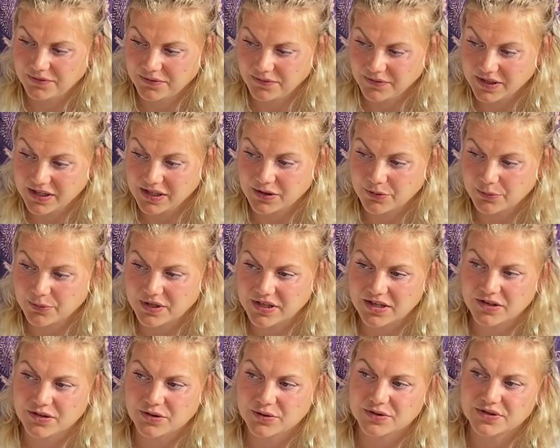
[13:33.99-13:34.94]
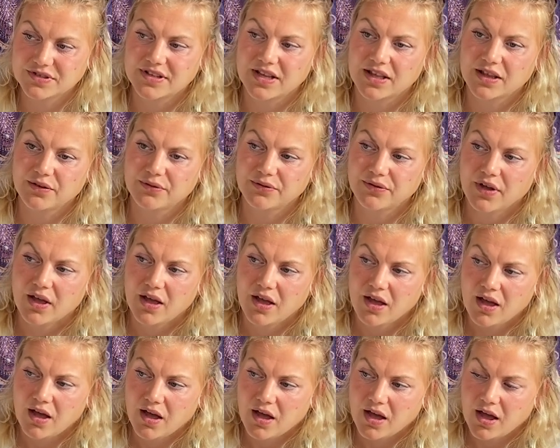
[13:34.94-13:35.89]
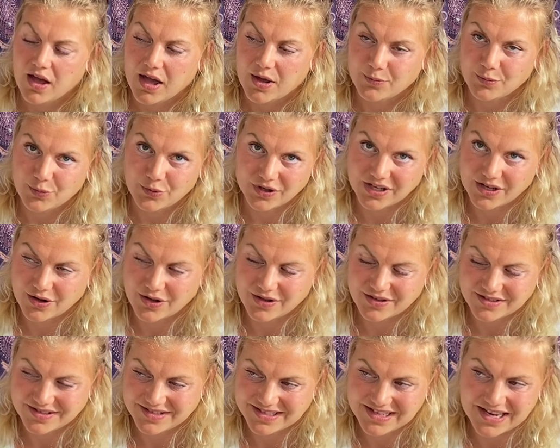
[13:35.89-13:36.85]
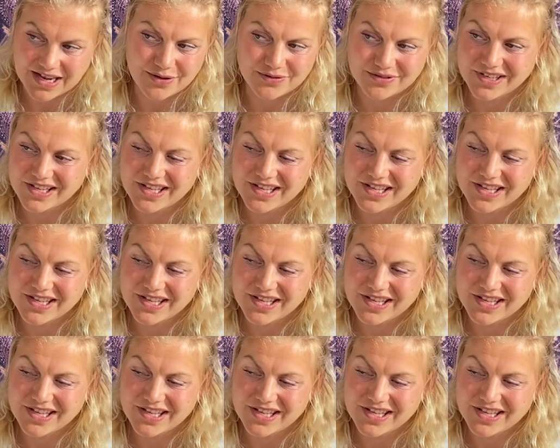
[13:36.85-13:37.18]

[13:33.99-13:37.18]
feeling within yourself and putting others down.